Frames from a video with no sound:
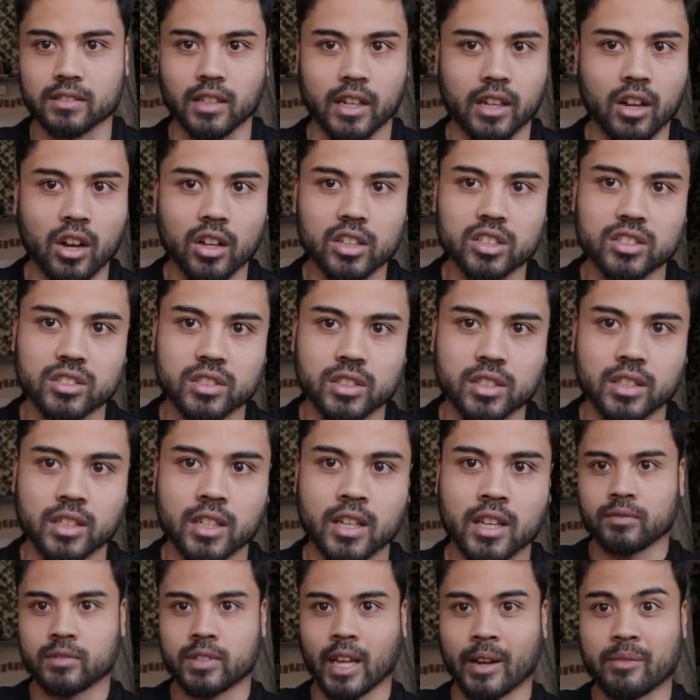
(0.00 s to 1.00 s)
psychology.
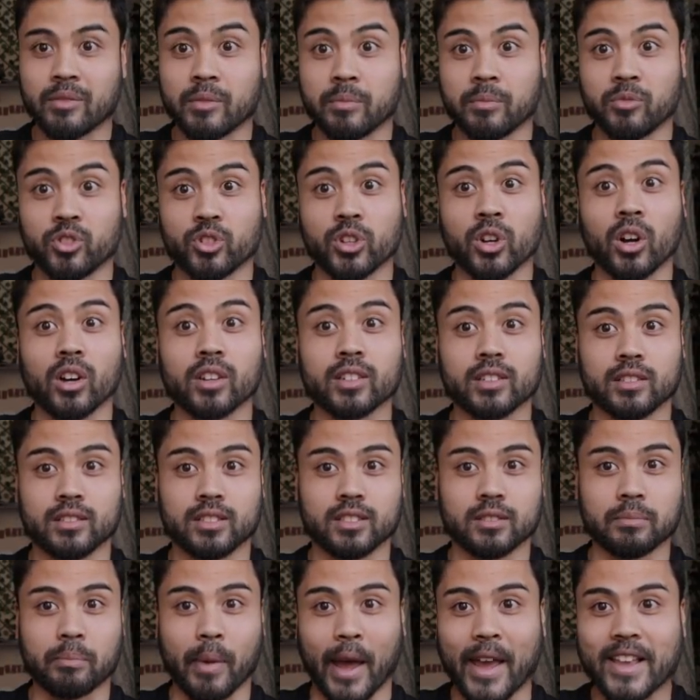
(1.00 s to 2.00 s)
David
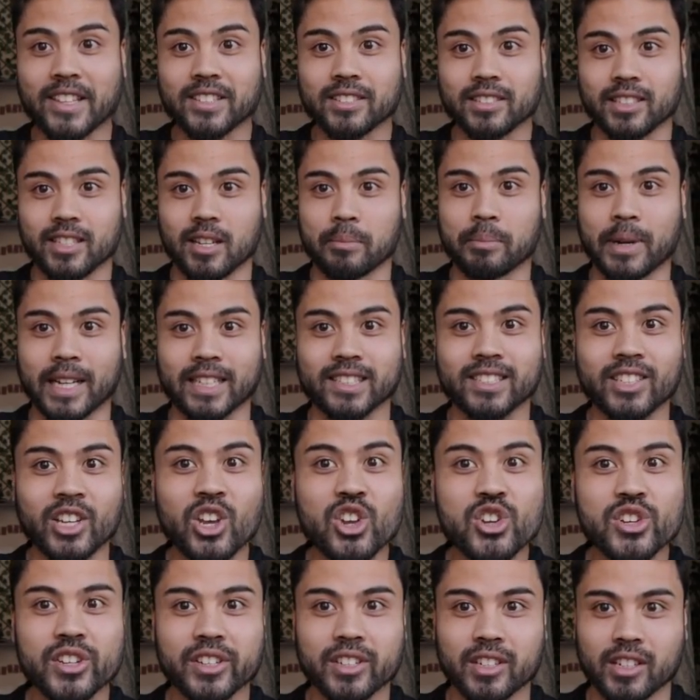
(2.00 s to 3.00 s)
Goggins is basically a
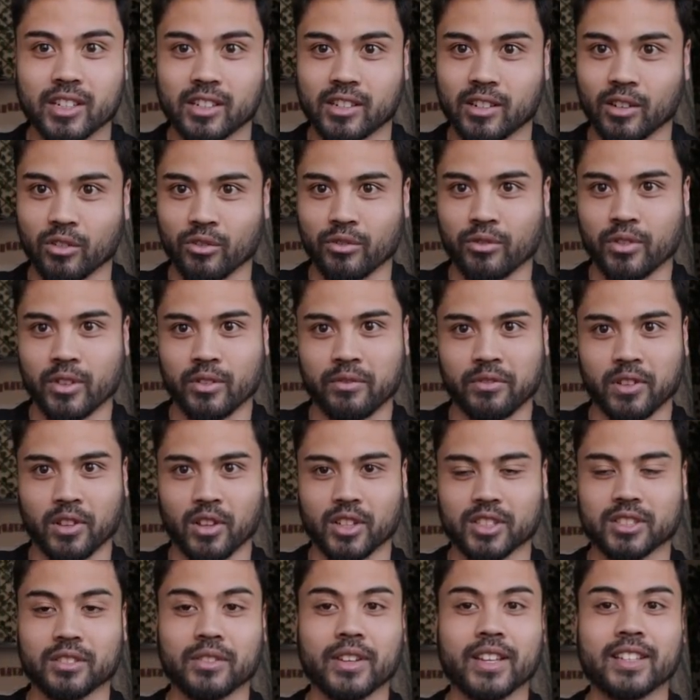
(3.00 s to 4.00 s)
practitioner of
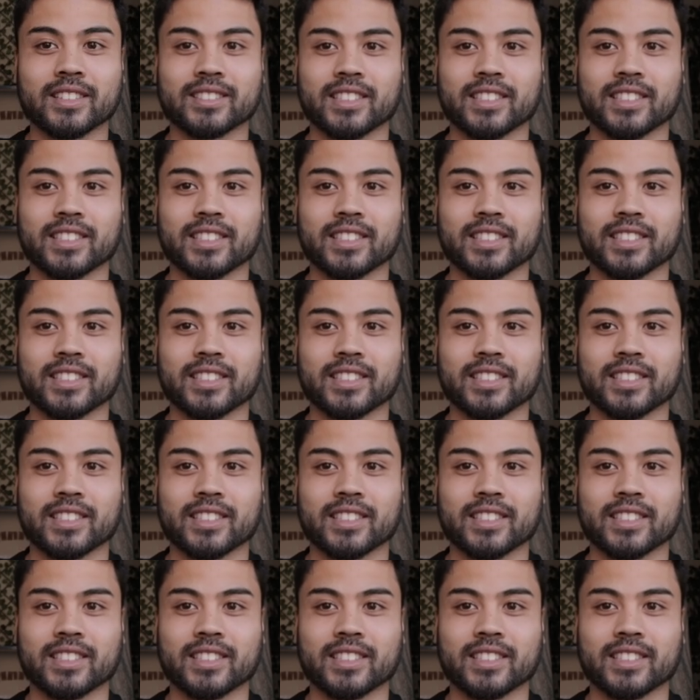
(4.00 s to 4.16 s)
philosophy and